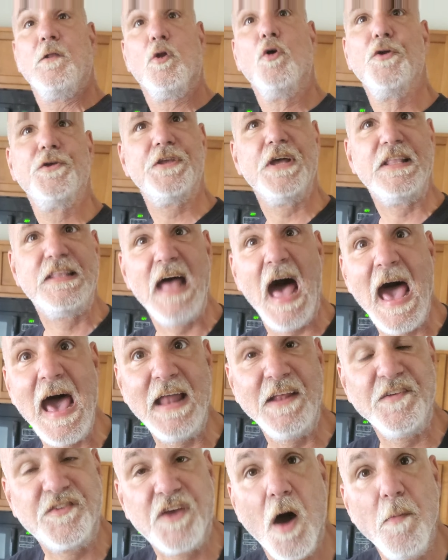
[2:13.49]
the
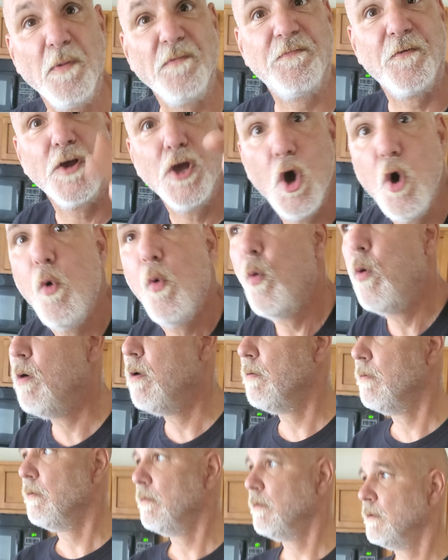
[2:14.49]
Dad is coming for you.
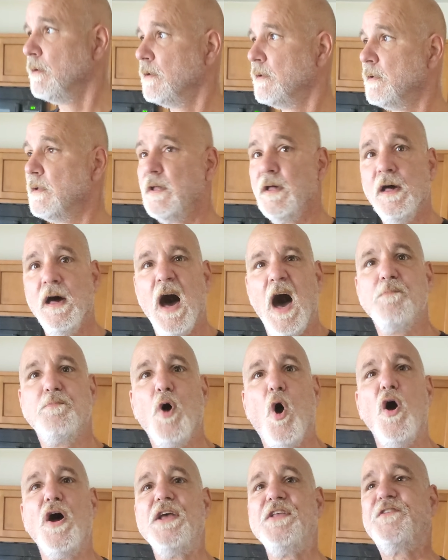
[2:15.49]

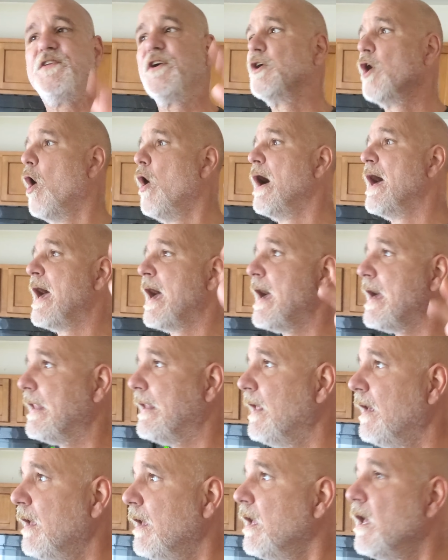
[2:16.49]
I'm going to go
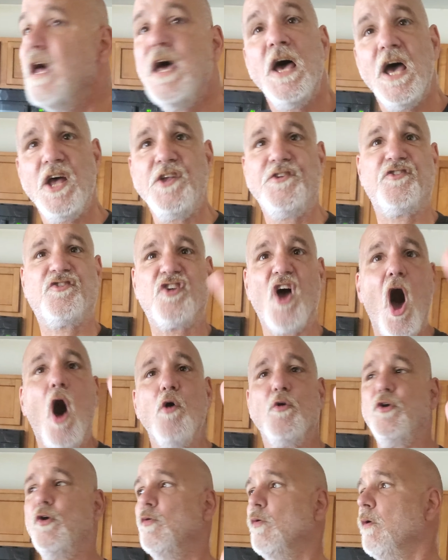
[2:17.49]
ahead and
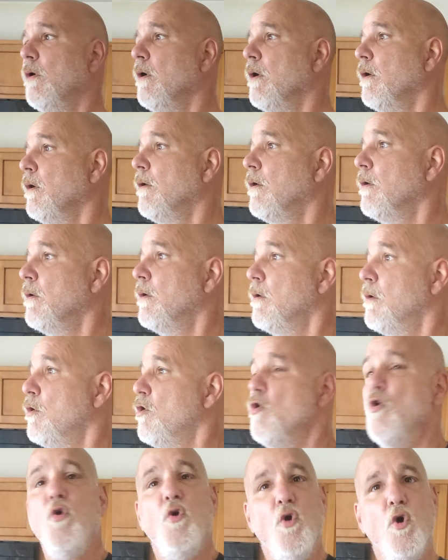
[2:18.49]
show you
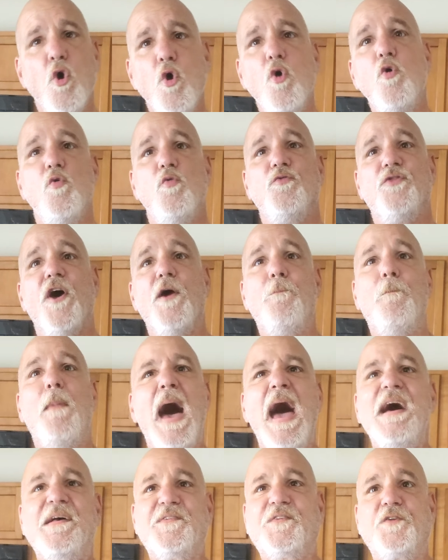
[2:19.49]
who the
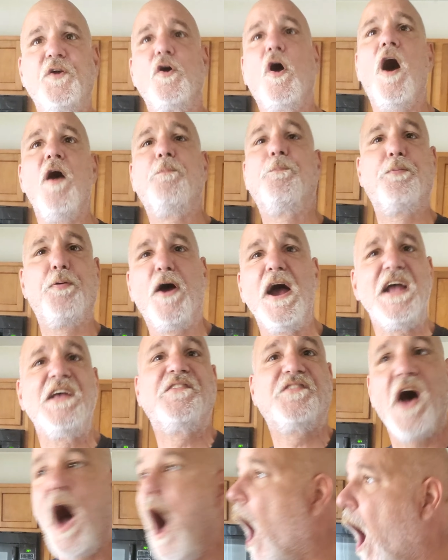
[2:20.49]
master of
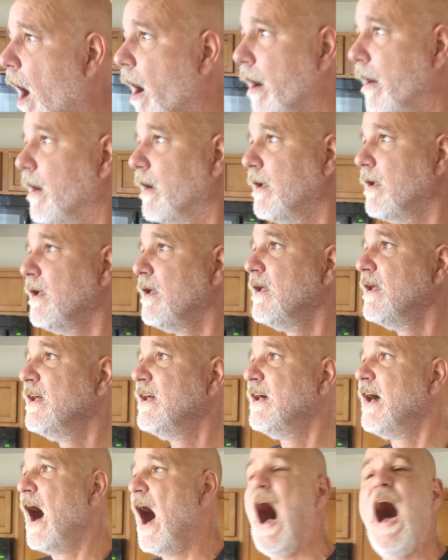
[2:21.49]
pranks are.
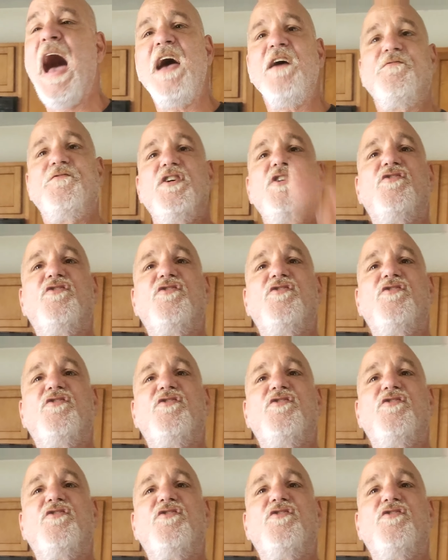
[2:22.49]
I have